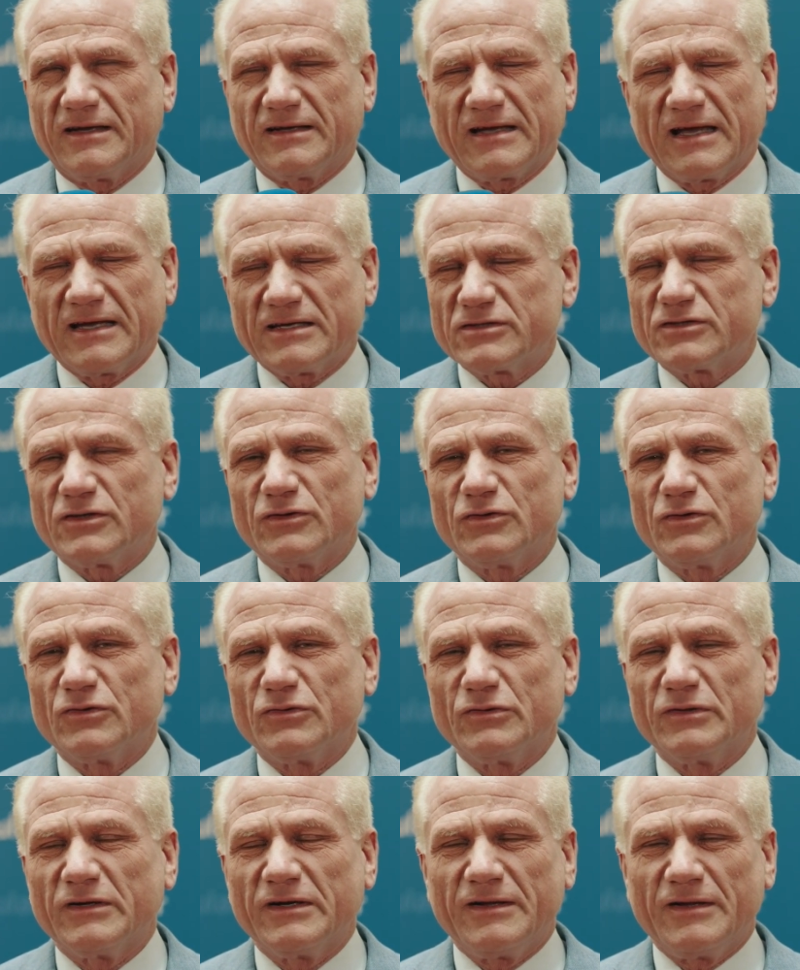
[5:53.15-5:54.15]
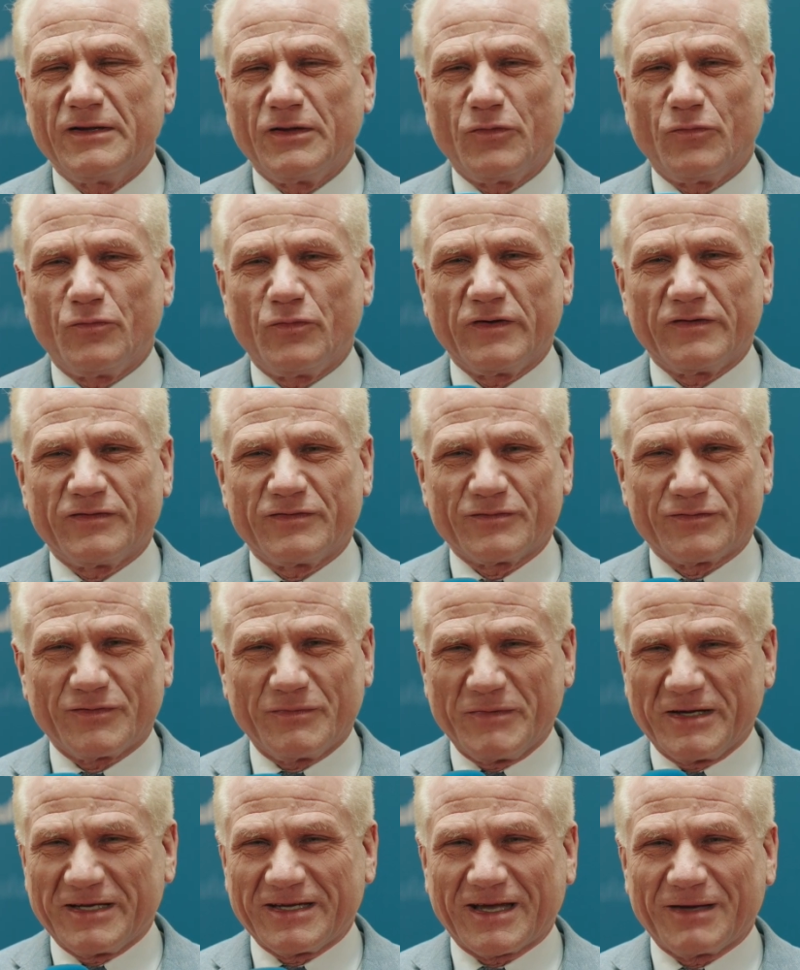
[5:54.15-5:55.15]
has to do with
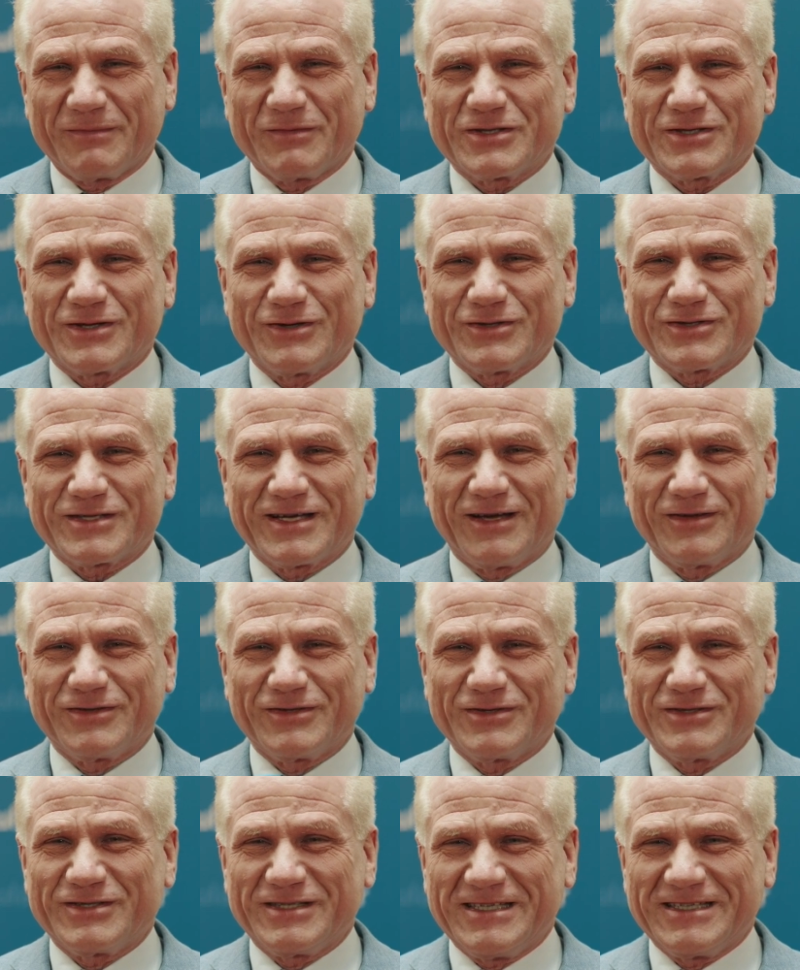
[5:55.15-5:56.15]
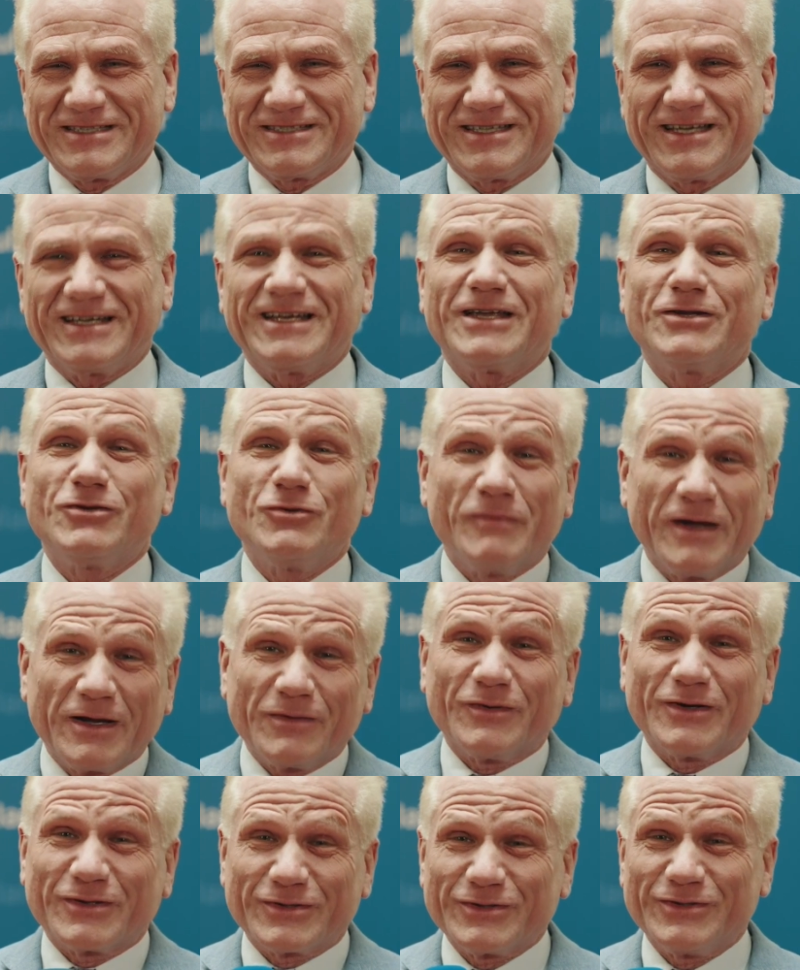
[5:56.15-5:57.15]
rheumatic and musculoskeletal disease that you may
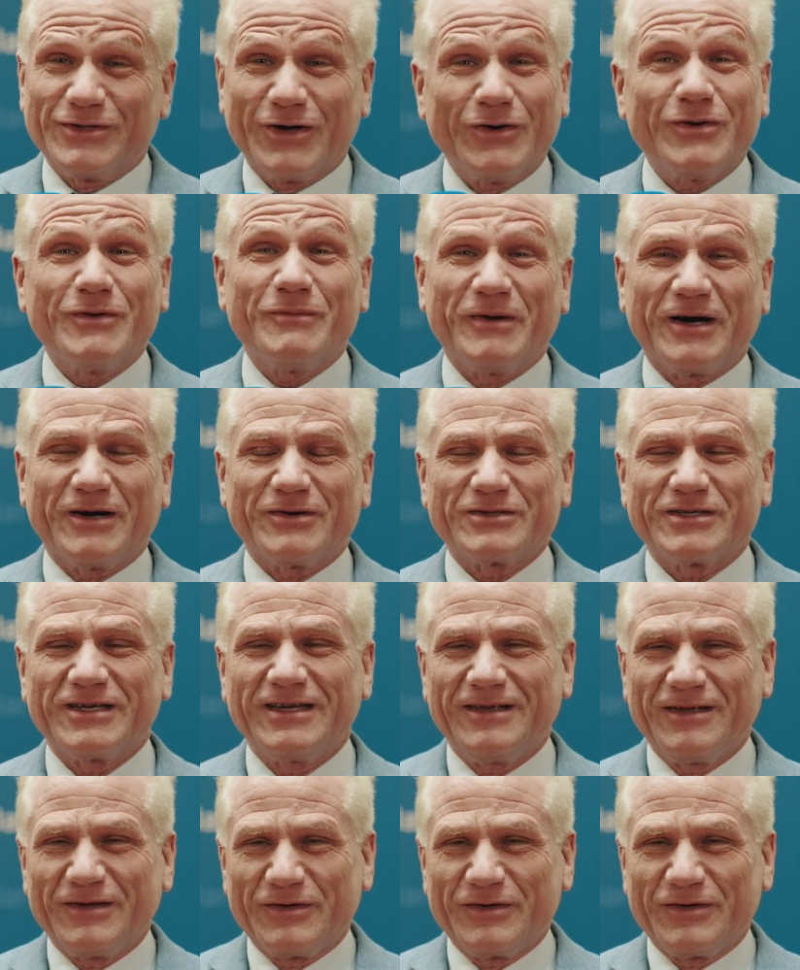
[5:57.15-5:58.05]
want to know about.